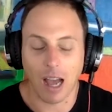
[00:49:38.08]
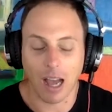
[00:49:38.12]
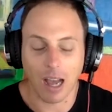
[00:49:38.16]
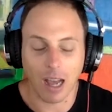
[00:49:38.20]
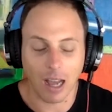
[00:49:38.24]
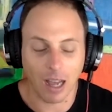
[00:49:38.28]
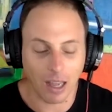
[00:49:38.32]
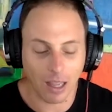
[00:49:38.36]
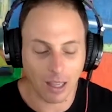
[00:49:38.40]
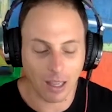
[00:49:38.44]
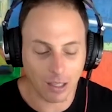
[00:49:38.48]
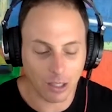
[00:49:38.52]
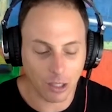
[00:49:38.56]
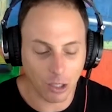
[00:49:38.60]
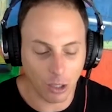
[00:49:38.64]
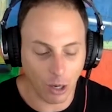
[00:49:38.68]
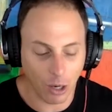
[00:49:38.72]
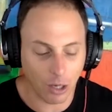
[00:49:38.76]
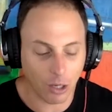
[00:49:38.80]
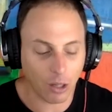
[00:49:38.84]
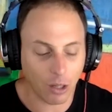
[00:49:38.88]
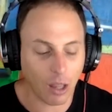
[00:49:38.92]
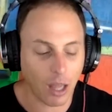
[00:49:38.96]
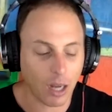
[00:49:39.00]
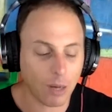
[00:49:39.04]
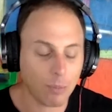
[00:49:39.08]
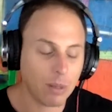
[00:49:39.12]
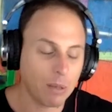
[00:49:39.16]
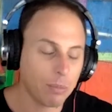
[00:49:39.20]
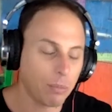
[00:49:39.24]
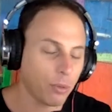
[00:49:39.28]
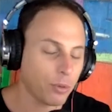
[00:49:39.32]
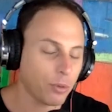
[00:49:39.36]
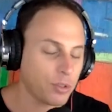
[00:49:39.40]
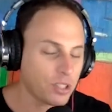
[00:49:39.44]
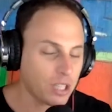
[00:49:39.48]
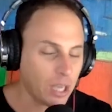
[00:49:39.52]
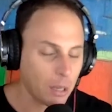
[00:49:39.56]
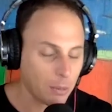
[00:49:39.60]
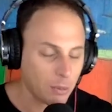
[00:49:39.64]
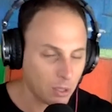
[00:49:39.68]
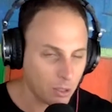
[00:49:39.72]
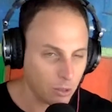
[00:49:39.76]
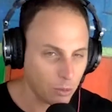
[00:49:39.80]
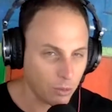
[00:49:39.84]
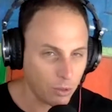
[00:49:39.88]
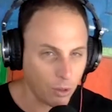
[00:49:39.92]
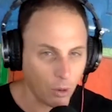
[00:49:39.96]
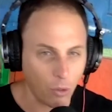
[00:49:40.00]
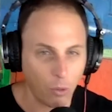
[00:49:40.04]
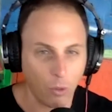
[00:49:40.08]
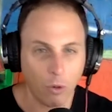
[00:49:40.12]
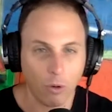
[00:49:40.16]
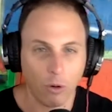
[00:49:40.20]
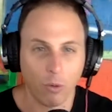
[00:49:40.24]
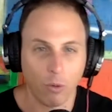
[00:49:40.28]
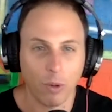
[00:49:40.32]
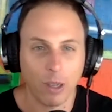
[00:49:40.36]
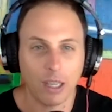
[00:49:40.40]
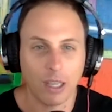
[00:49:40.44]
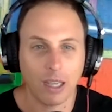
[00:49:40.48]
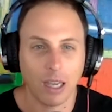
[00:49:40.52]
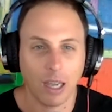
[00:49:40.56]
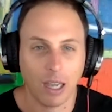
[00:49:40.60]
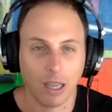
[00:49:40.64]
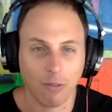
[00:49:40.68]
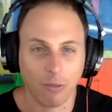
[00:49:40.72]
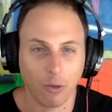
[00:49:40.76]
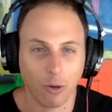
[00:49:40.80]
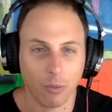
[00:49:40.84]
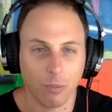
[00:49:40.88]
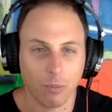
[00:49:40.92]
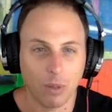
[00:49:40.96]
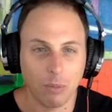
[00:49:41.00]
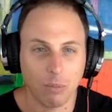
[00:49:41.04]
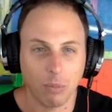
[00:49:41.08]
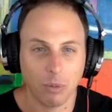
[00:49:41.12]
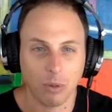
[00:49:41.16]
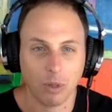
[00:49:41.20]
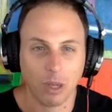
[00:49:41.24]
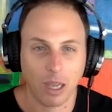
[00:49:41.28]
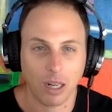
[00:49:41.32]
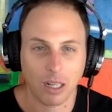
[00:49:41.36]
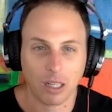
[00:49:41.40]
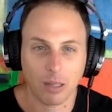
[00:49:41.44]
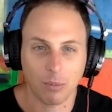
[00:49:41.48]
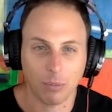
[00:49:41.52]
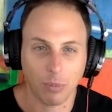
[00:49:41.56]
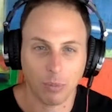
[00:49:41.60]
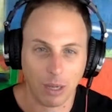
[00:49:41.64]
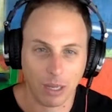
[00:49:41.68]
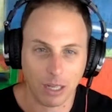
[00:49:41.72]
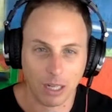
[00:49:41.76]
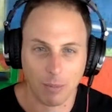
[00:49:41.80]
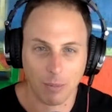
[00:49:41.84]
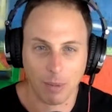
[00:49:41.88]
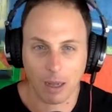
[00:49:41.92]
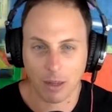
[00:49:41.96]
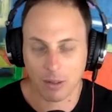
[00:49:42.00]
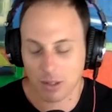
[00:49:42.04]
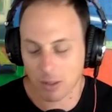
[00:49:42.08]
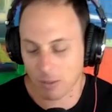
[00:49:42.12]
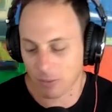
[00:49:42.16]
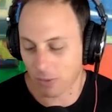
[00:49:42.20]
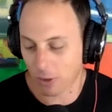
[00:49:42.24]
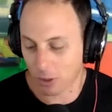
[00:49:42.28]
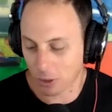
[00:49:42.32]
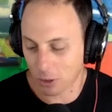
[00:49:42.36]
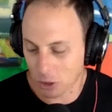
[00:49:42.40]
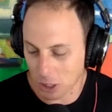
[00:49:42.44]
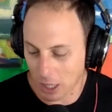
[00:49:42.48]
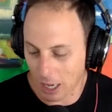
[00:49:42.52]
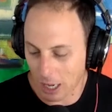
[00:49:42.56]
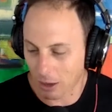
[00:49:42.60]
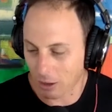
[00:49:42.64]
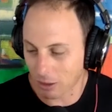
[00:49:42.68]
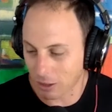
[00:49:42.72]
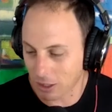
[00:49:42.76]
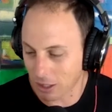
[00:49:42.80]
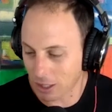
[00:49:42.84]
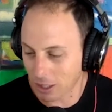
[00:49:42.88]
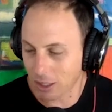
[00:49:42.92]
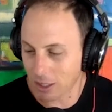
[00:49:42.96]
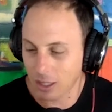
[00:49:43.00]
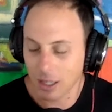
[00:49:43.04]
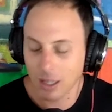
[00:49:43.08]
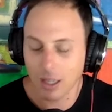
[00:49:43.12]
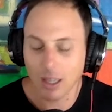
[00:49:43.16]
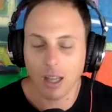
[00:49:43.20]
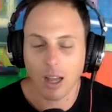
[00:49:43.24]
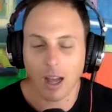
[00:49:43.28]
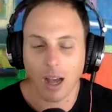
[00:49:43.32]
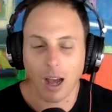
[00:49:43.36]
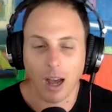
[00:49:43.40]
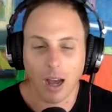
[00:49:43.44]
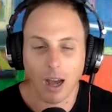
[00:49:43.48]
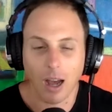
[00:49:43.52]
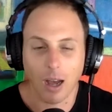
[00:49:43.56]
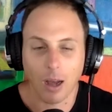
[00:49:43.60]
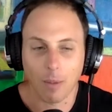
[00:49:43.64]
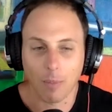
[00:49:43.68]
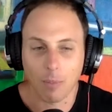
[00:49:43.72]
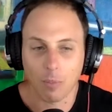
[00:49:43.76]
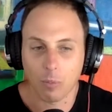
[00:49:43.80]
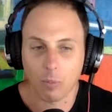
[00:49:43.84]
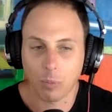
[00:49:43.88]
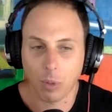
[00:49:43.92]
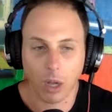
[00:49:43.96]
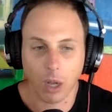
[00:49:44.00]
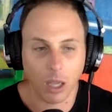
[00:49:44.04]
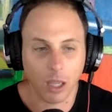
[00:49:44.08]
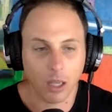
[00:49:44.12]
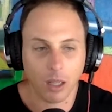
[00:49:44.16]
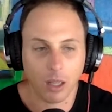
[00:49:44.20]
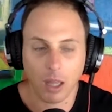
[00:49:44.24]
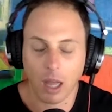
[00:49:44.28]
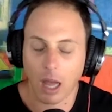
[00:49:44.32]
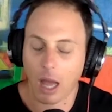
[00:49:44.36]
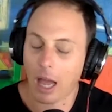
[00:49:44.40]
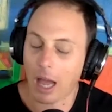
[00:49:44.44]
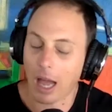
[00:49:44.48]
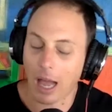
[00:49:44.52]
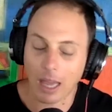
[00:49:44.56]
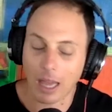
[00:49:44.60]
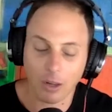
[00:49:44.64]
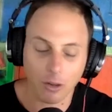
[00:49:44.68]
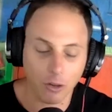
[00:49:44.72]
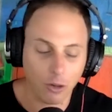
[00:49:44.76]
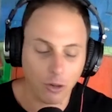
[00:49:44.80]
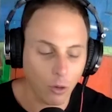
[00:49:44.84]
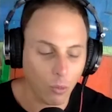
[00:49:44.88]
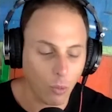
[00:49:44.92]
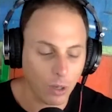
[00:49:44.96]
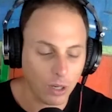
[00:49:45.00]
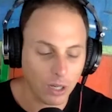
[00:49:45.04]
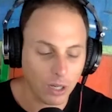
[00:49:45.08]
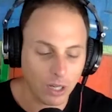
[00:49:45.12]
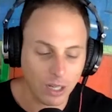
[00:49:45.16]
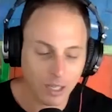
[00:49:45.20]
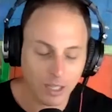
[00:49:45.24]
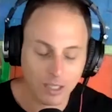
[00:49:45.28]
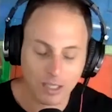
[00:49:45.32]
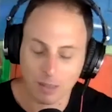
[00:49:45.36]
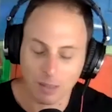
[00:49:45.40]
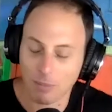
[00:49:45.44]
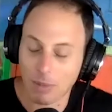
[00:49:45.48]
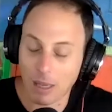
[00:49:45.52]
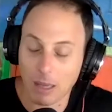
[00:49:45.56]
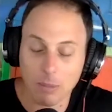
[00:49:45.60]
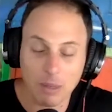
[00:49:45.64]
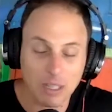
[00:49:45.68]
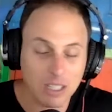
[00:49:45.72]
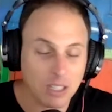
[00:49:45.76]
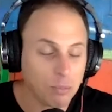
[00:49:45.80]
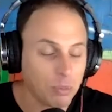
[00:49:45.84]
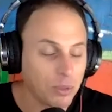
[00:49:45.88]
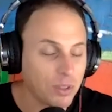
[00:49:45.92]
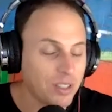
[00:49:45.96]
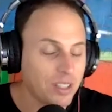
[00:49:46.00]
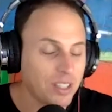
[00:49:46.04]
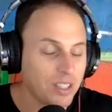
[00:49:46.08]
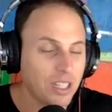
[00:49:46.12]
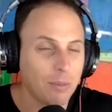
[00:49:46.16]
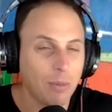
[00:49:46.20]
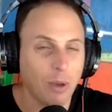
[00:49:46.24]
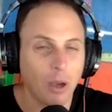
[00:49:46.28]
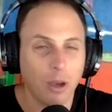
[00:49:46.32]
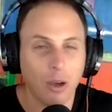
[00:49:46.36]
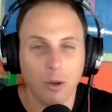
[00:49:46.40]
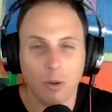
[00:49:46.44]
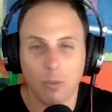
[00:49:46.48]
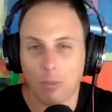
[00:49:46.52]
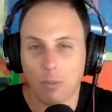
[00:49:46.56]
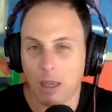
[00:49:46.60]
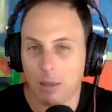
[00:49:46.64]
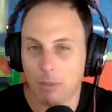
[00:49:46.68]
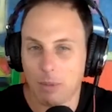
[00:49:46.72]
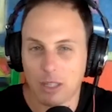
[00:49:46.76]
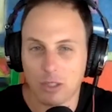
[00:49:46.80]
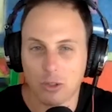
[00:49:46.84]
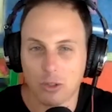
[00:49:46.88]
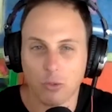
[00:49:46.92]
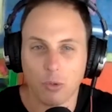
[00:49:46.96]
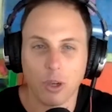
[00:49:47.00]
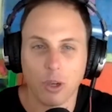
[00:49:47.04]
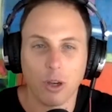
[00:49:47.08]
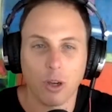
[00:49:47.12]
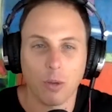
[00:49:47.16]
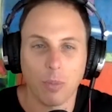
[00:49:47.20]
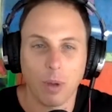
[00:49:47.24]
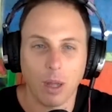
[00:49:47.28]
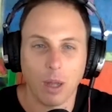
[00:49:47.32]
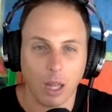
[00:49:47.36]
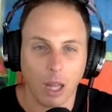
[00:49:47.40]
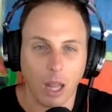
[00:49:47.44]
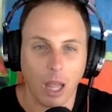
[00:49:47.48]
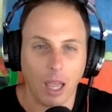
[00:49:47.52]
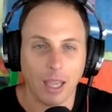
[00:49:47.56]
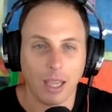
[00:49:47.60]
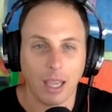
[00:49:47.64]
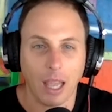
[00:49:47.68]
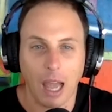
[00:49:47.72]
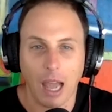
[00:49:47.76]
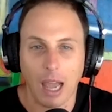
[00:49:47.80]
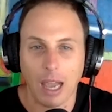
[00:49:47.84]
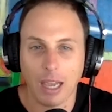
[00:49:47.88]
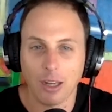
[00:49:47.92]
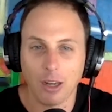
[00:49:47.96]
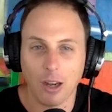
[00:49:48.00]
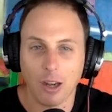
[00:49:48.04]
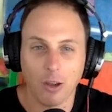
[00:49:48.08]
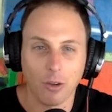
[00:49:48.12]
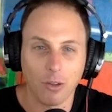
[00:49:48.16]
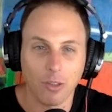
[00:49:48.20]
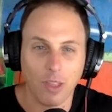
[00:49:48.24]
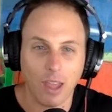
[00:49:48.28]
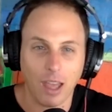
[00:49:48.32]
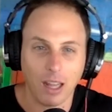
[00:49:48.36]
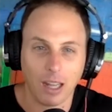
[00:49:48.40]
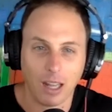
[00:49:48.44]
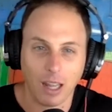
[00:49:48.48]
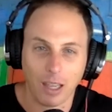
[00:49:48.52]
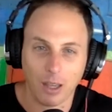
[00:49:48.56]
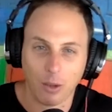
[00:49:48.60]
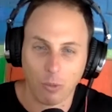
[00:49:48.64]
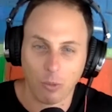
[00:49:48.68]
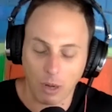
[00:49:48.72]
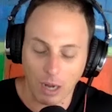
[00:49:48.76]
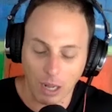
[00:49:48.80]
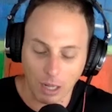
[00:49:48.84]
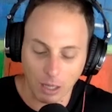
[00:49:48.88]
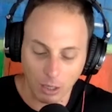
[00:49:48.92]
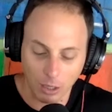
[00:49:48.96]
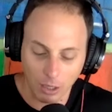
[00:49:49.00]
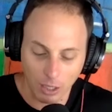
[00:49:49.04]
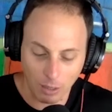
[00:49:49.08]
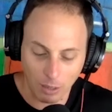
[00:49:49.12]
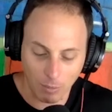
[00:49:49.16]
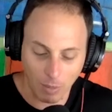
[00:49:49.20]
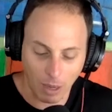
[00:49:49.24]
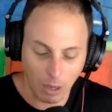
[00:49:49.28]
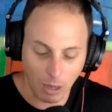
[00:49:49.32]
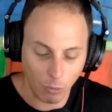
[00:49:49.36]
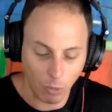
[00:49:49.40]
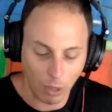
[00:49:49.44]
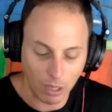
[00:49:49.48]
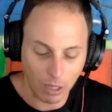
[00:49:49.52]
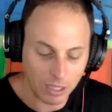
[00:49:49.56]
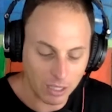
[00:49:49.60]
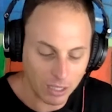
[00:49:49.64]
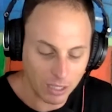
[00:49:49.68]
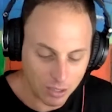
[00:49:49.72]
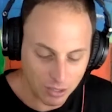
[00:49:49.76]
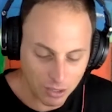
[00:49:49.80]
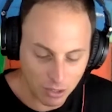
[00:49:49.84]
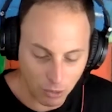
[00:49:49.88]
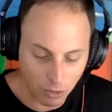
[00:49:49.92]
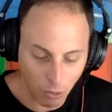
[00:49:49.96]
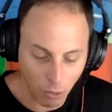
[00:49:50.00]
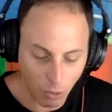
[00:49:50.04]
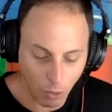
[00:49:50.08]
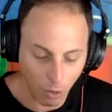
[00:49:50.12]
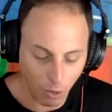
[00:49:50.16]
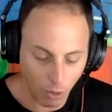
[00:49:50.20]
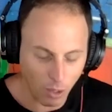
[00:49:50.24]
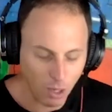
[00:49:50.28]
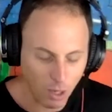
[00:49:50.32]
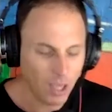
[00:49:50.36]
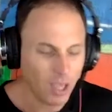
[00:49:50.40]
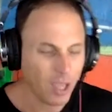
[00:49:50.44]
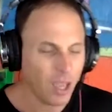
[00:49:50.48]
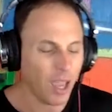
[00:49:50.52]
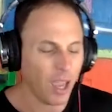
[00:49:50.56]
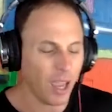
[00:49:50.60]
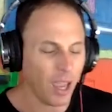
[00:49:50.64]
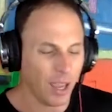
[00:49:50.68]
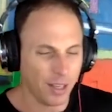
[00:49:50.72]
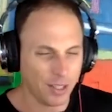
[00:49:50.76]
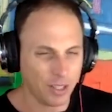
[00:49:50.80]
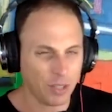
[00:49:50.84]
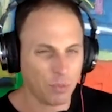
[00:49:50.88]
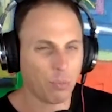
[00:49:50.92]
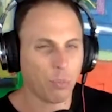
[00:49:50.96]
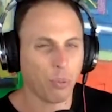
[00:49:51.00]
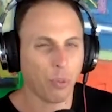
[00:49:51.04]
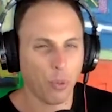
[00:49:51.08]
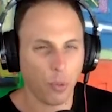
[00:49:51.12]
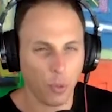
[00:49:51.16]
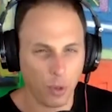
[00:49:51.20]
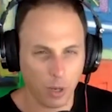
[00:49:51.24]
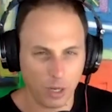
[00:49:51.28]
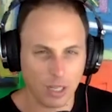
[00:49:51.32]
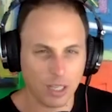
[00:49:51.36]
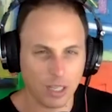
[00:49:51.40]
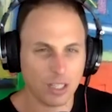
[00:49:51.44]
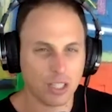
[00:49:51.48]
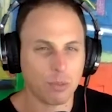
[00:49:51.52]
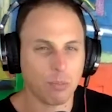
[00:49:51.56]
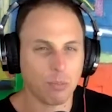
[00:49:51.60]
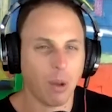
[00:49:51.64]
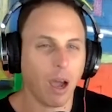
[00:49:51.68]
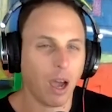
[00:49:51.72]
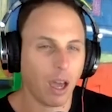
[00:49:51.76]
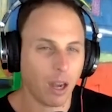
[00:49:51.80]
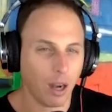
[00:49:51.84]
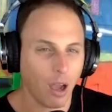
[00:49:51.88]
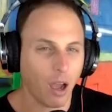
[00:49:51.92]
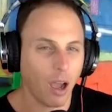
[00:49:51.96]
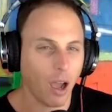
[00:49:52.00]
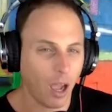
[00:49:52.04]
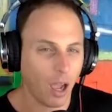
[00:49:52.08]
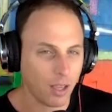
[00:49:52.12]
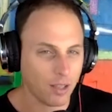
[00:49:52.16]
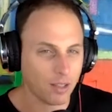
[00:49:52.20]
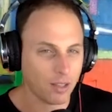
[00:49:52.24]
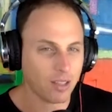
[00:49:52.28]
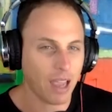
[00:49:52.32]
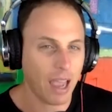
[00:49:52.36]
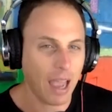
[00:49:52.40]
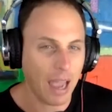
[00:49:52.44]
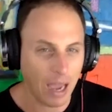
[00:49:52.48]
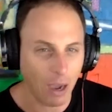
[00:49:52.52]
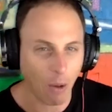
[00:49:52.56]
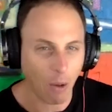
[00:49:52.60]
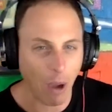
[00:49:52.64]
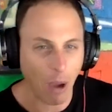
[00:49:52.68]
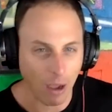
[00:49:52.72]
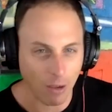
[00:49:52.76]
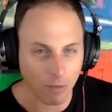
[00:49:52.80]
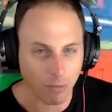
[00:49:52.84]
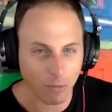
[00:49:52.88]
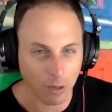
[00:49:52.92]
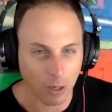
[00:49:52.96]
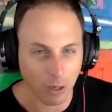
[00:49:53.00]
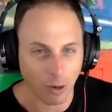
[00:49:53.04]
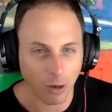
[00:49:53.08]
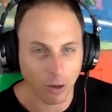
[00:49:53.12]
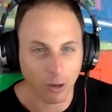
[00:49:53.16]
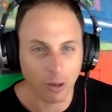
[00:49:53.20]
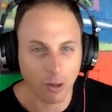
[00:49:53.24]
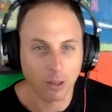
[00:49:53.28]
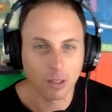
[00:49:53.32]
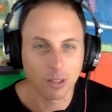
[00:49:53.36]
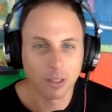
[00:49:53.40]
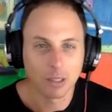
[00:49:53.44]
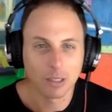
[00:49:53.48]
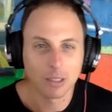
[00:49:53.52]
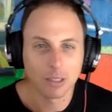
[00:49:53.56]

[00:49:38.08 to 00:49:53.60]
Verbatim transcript: uh, you know, I know a lot of people are skeptical of the Oura ring. I've heard people kind of complain about some functionality, um, but I don't know what it is. Maybe it's placebo, maybe it's real, but like I know that like when I look at my readiness score, it's pretty spot on to how I feel.